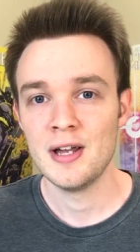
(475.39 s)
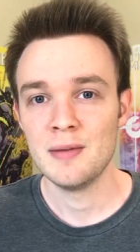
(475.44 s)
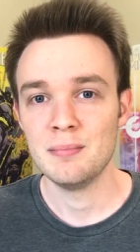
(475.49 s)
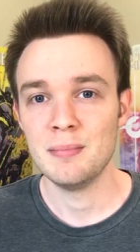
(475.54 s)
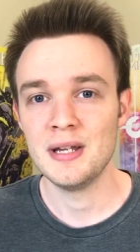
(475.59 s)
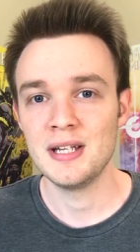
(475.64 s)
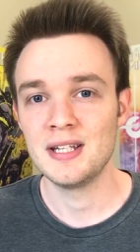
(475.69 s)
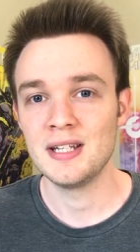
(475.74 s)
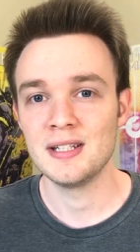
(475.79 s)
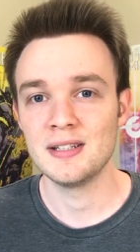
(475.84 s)

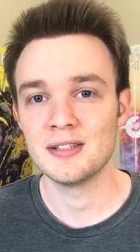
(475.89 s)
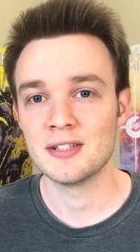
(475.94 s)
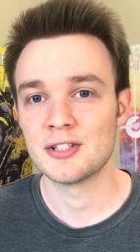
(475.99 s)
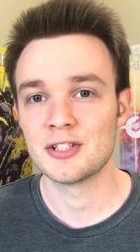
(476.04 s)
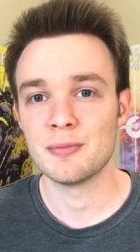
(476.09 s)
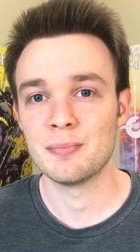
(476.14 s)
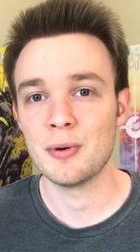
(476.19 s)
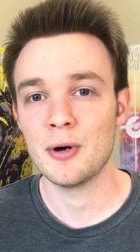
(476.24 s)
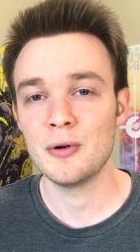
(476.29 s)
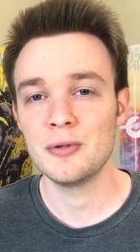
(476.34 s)
making the
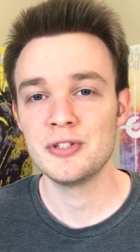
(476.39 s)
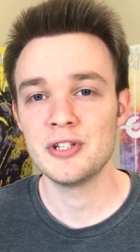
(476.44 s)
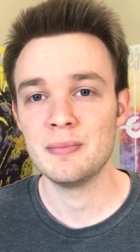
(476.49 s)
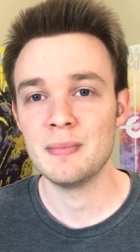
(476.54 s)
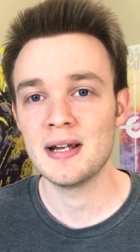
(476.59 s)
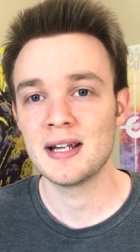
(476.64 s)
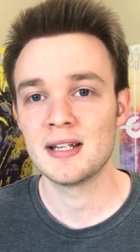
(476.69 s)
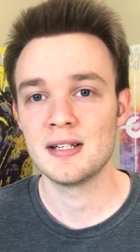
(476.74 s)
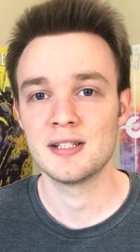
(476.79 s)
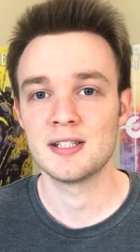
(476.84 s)
supposed
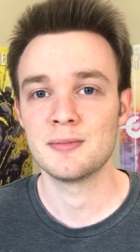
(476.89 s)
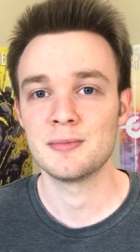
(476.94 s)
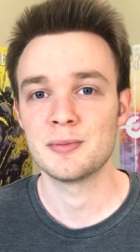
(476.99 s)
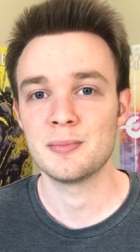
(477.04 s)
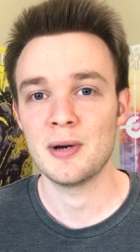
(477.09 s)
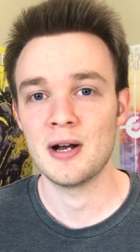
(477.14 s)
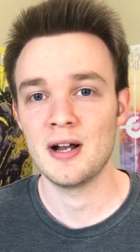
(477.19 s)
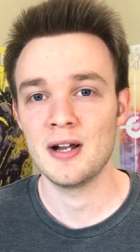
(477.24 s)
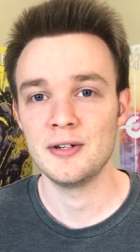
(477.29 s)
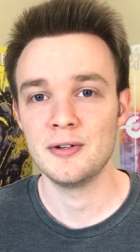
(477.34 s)
mechanisms
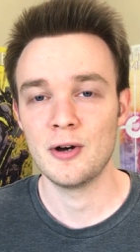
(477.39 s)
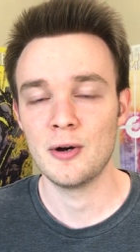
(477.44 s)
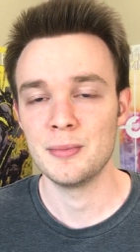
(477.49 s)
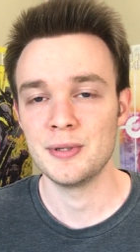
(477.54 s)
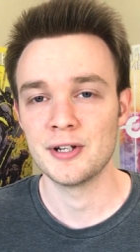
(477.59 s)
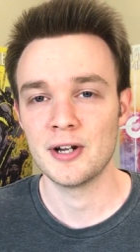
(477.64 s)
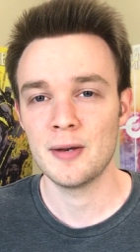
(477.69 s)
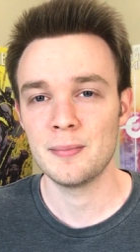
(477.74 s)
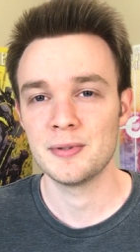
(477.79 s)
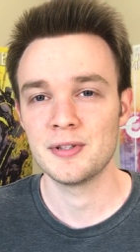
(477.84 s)
behind
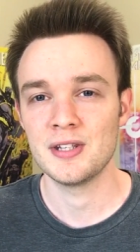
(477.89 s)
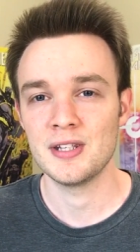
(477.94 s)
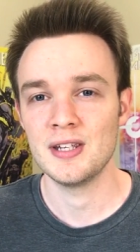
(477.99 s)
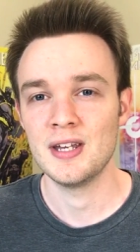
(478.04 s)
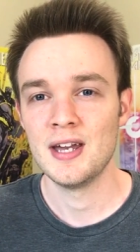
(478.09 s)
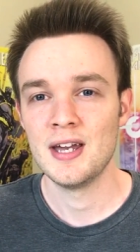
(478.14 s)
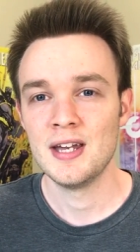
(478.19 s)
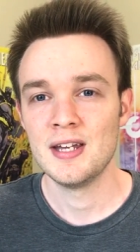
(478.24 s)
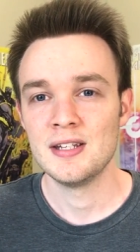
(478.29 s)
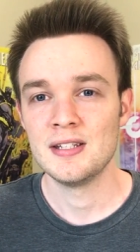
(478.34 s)
homeopathy